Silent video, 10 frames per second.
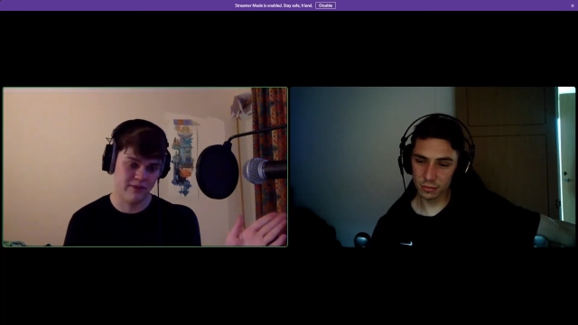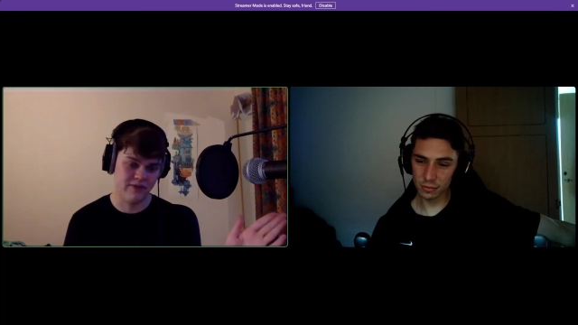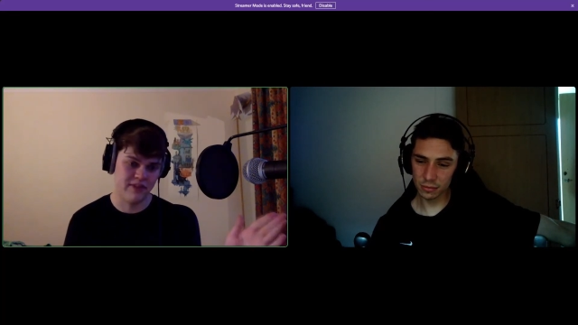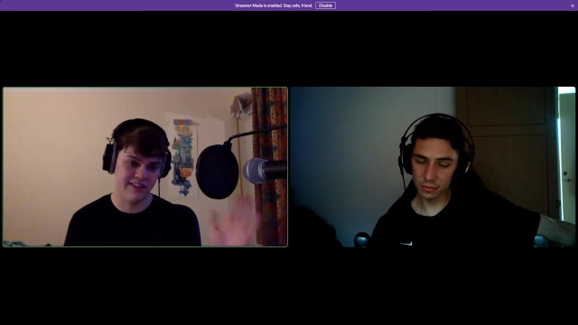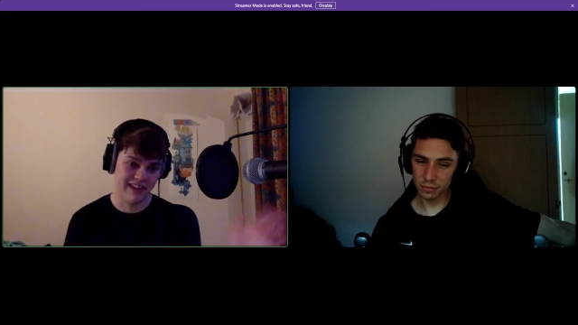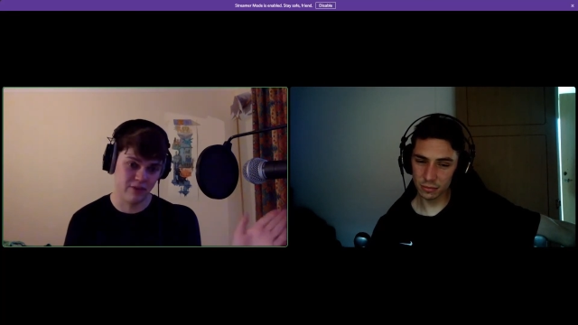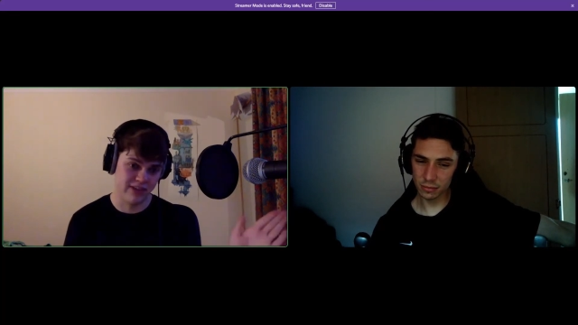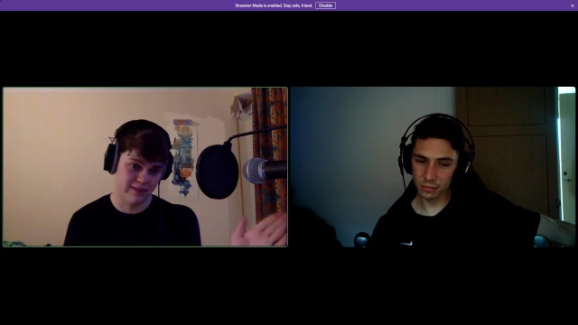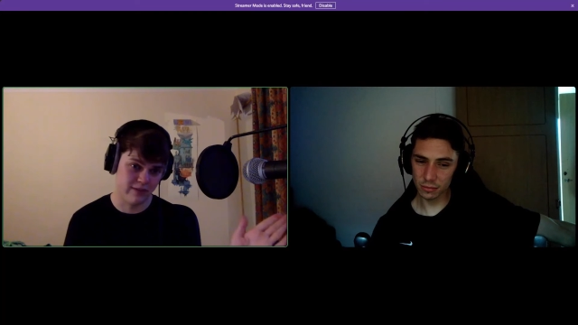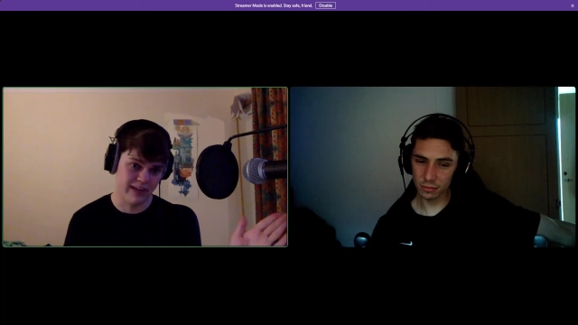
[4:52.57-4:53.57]
Speaker 1: this level to
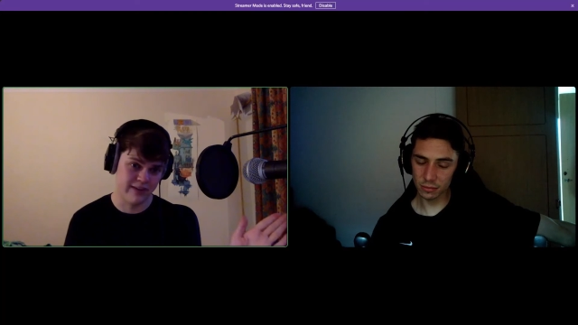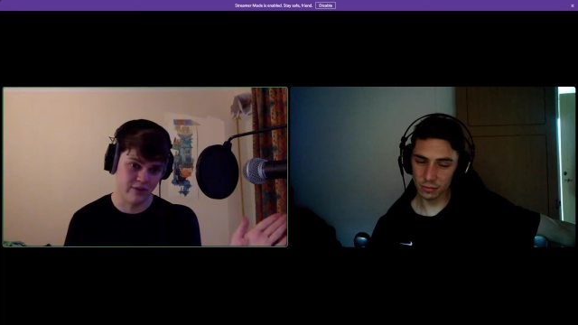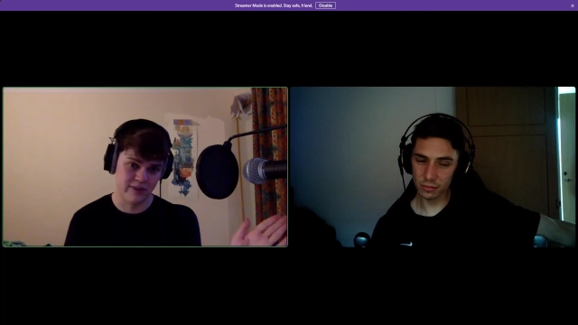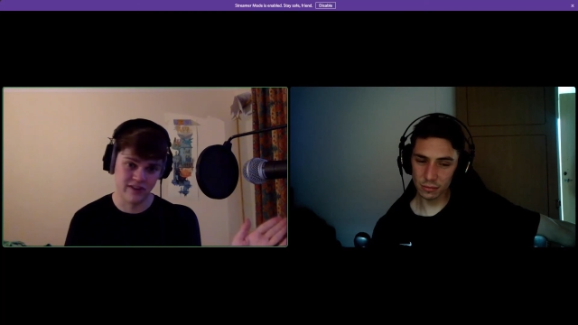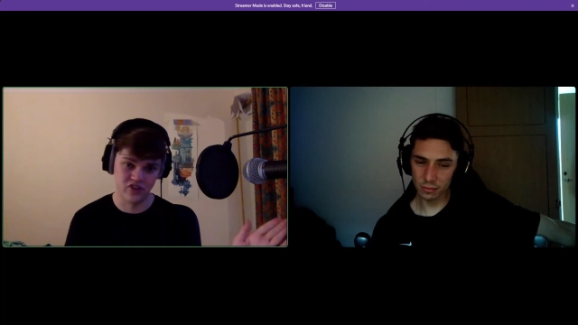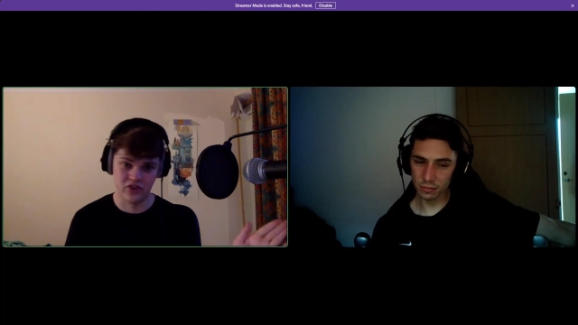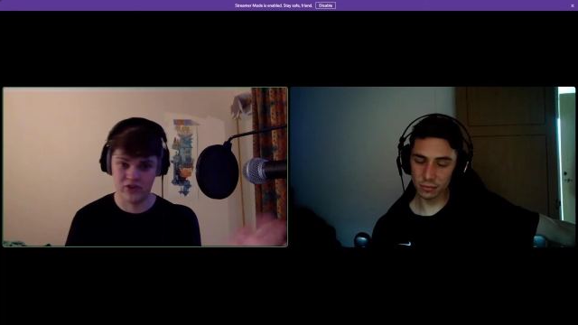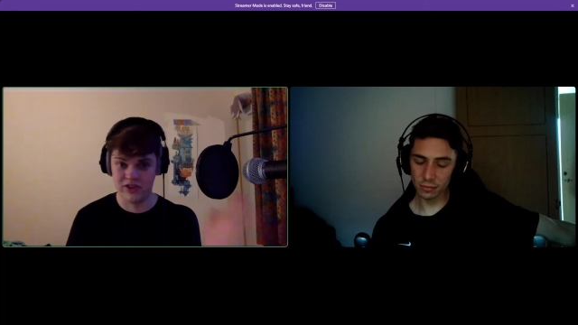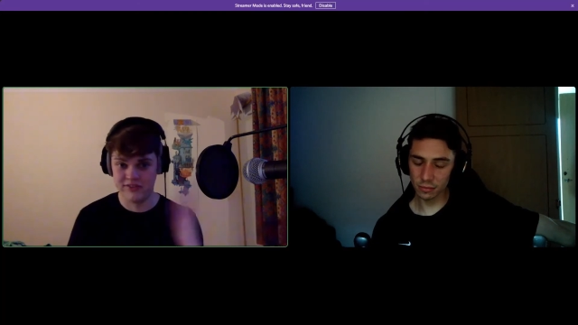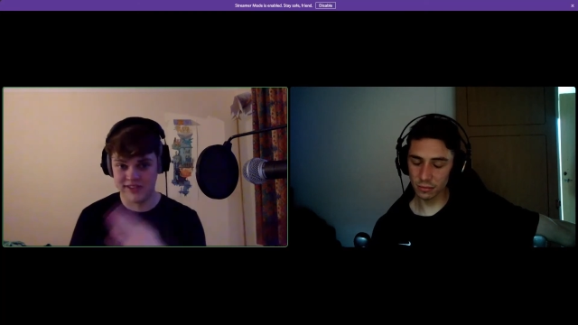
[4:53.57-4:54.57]
have a flavor of this
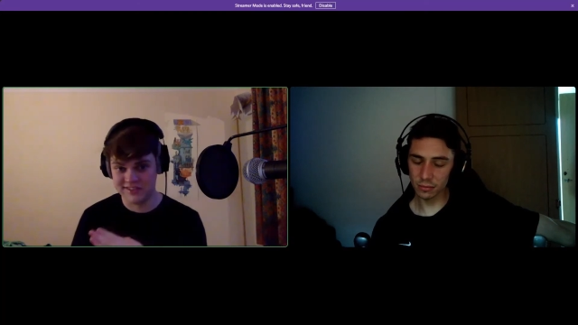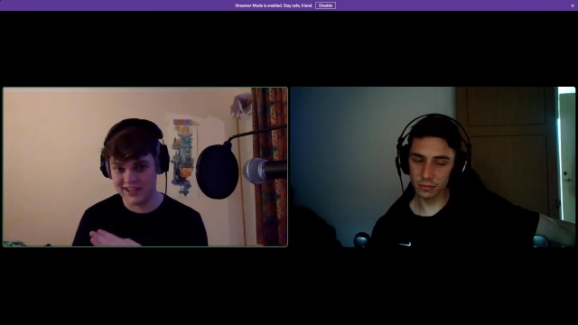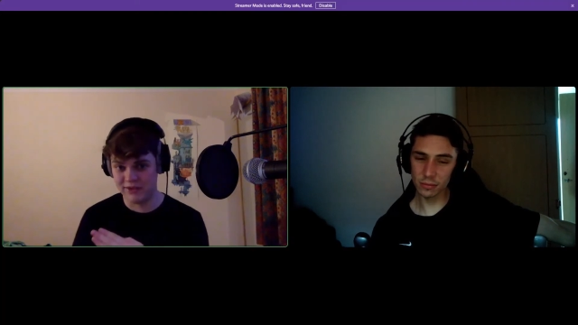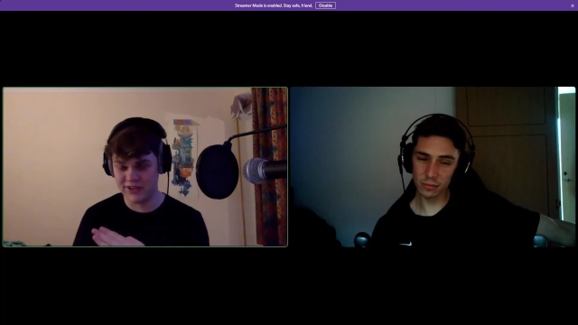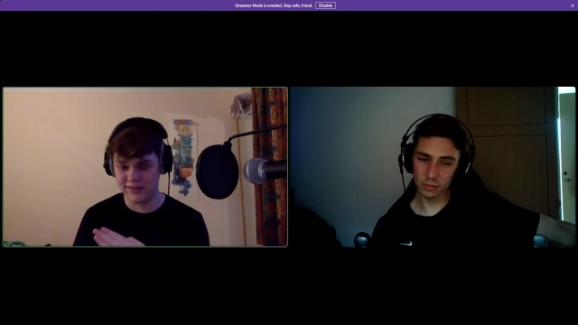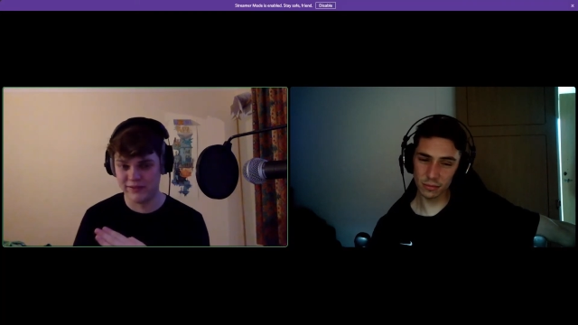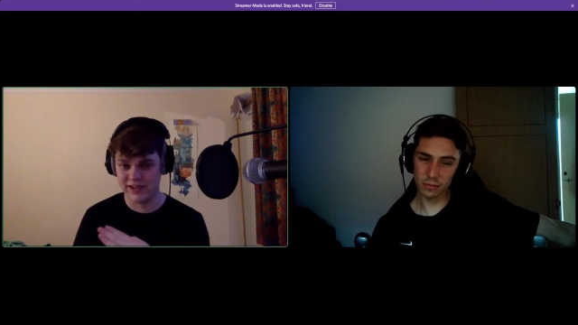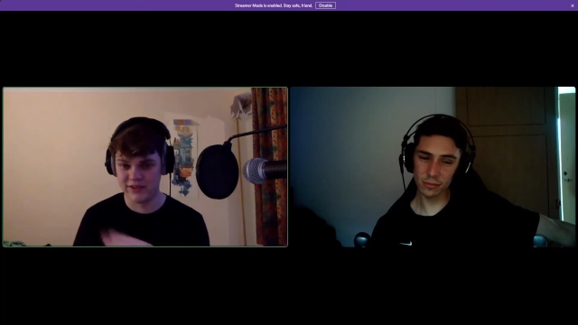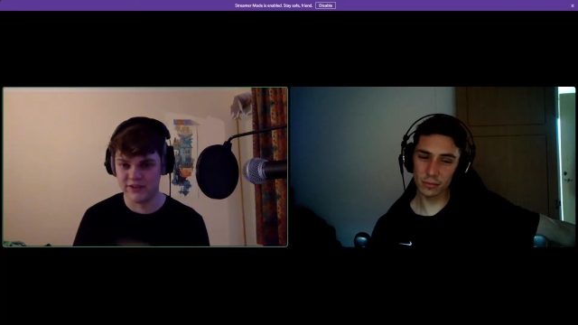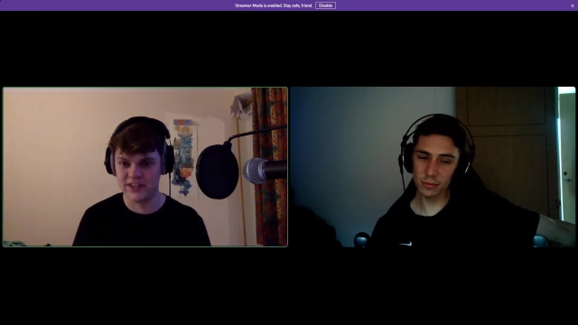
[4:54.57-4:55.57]
genre, this level to have a
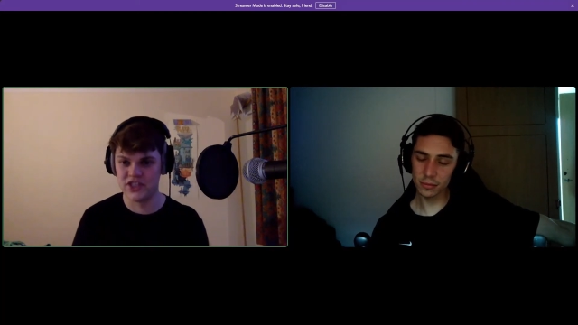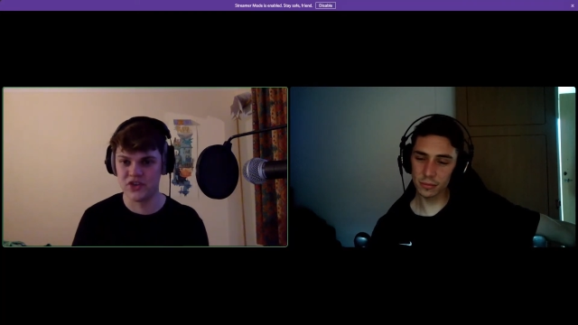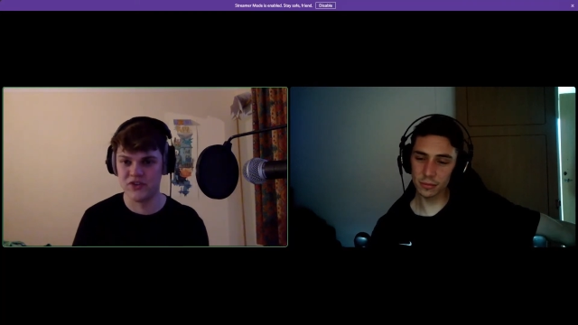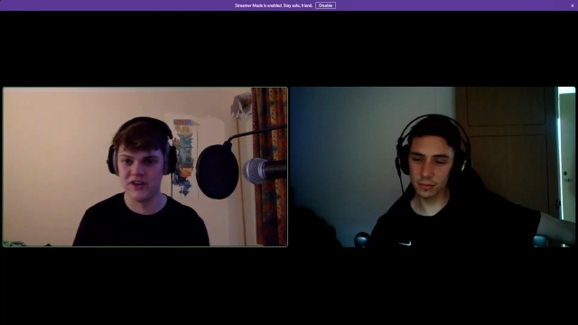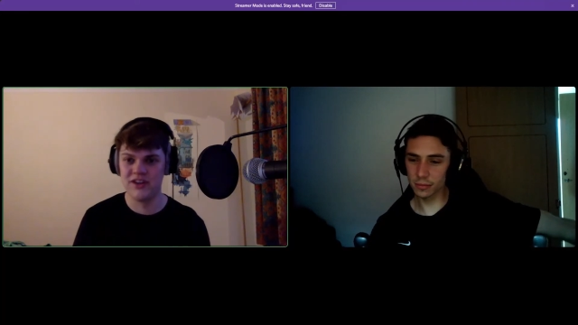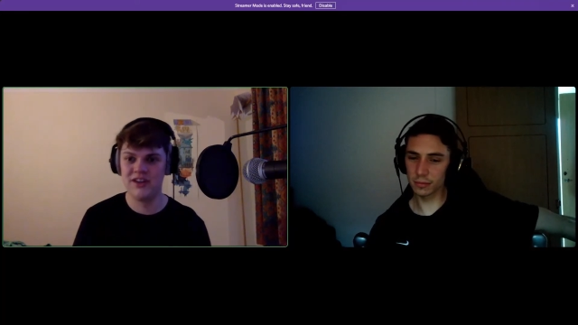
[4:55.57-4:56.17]
flavor of this genre.